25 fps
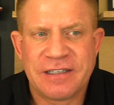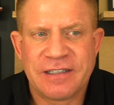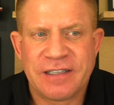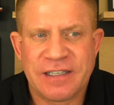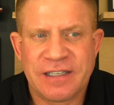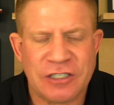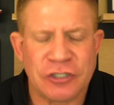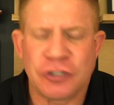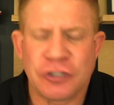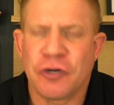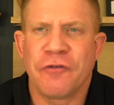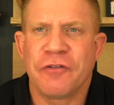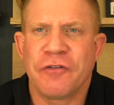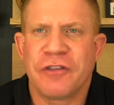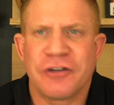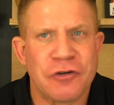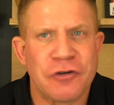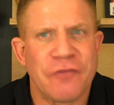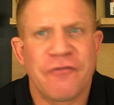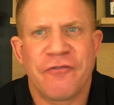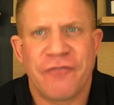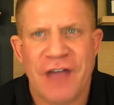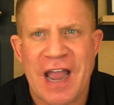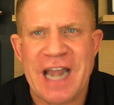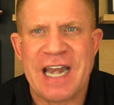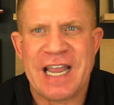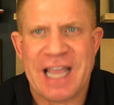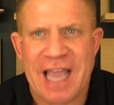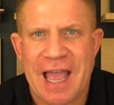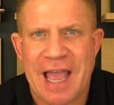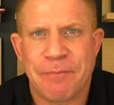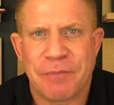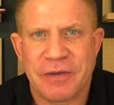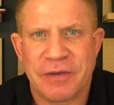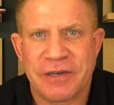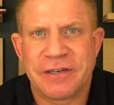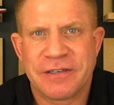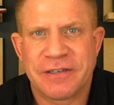There's no fighting
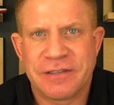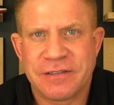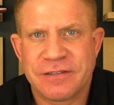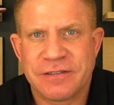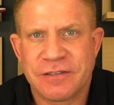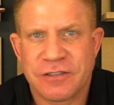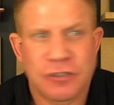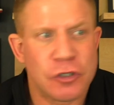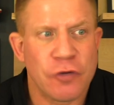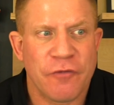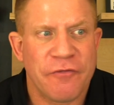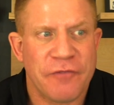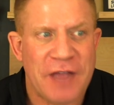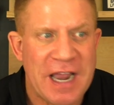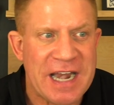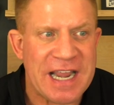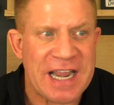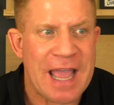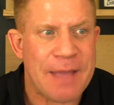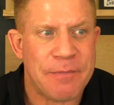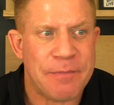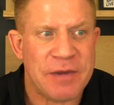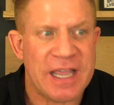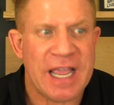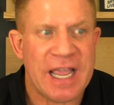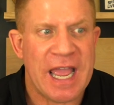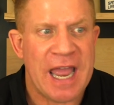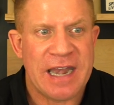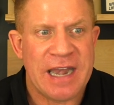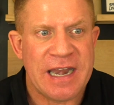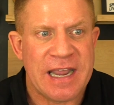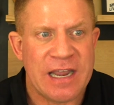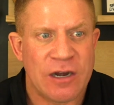happening. And